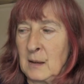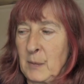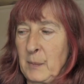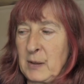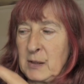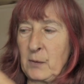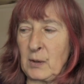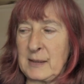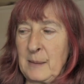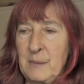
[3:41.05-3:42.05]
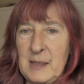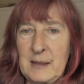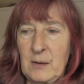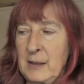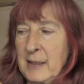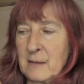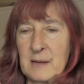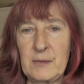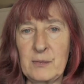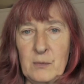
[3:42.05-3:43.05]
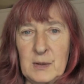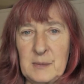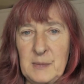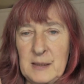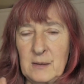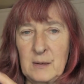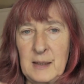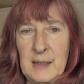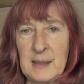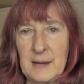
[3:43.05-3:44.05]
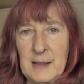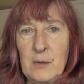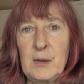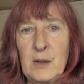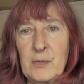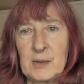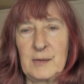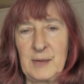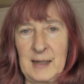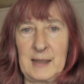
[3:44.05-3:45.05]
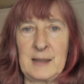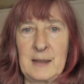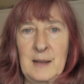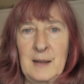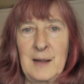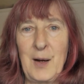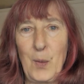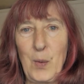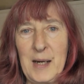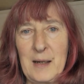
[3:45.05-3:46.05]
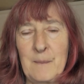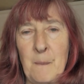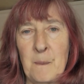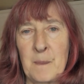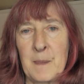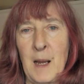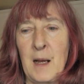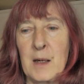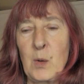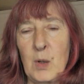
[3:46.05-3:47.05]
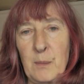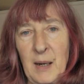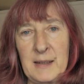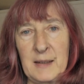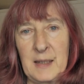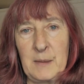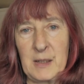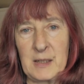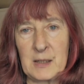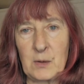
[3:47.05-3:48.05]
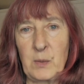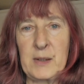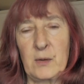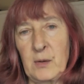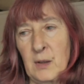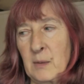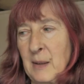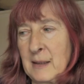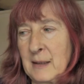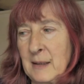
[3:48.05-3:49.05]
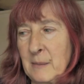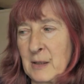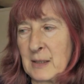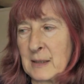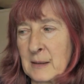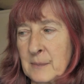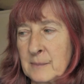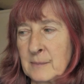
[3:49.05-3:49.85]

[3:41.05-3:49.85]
But because you've got some missing on here and different ones missing on here, then you know for a fact when you're combining the images or when you're not combining the images.